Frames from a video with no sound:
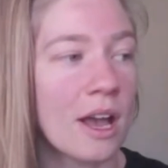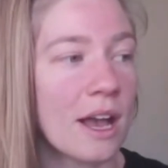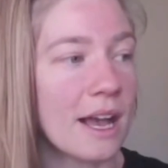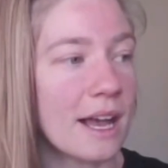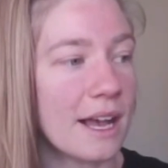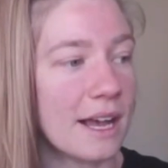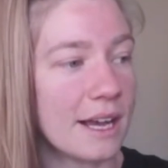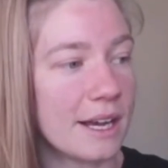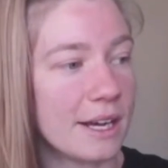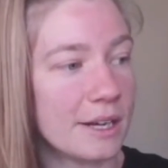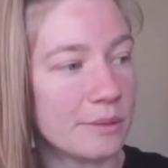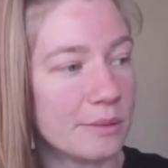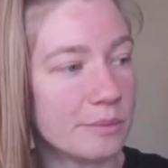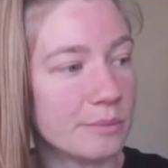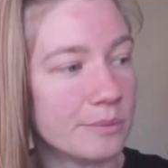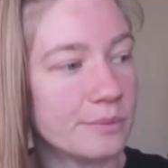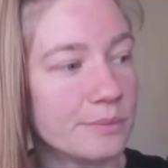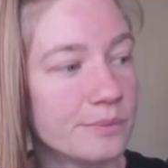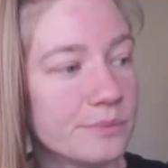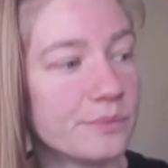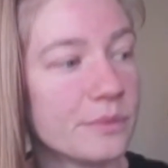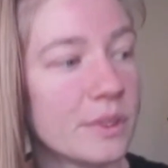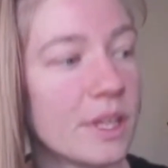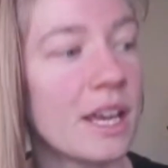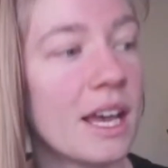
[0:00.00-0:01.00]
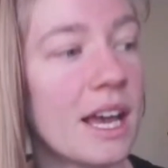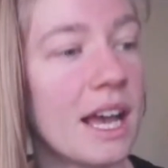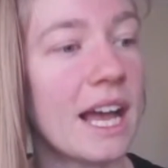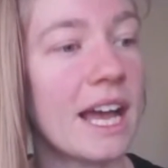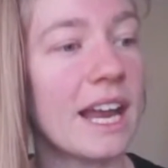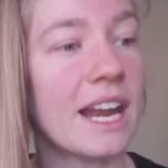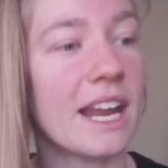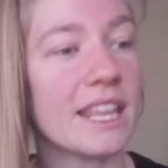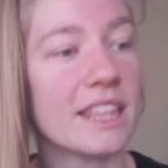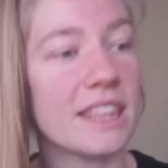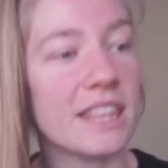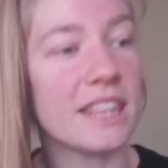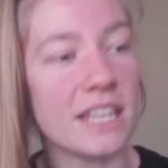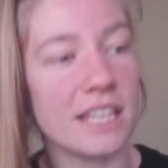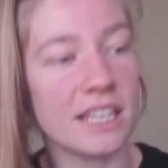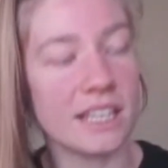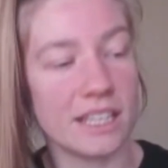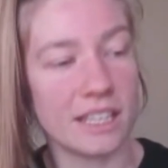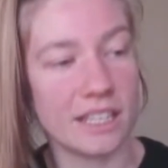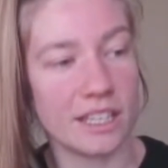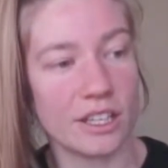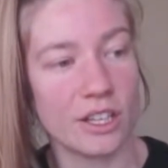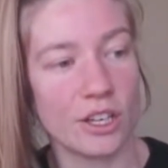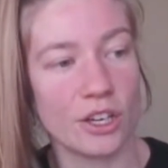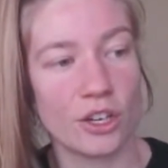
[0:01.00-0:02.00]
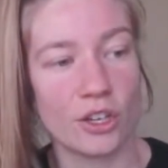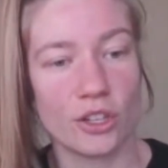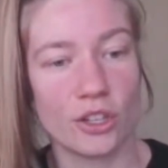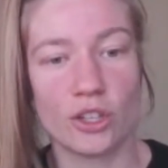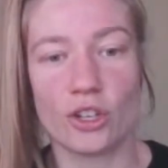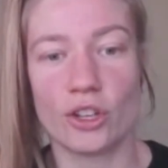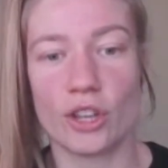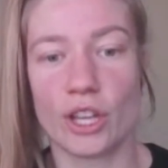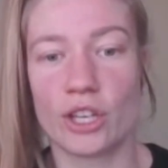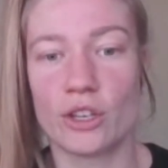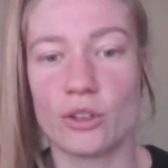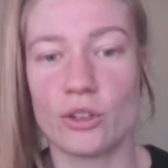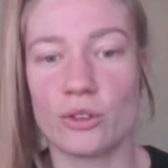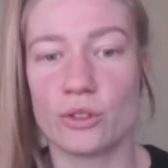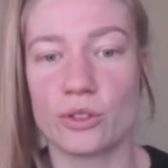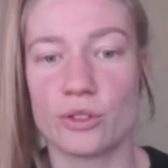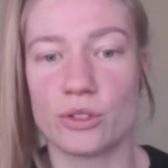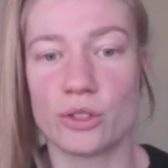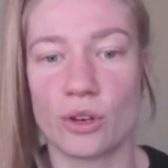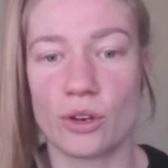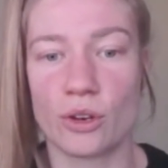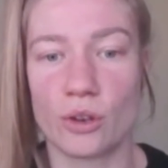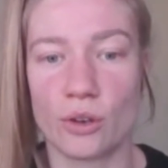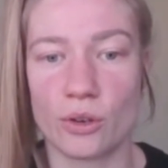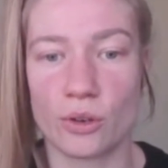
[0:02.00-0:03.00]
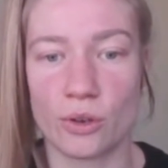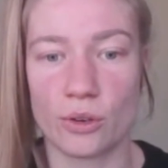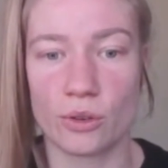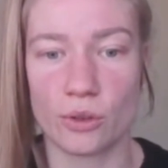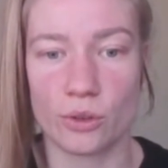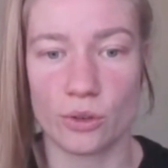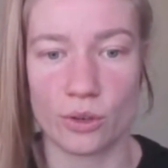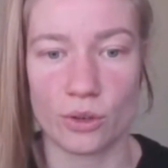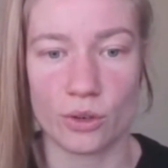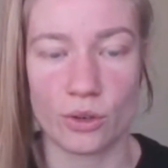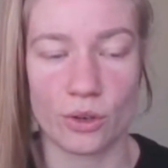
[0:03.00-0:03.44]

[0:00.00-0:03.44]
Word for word: um and i think you know like you're so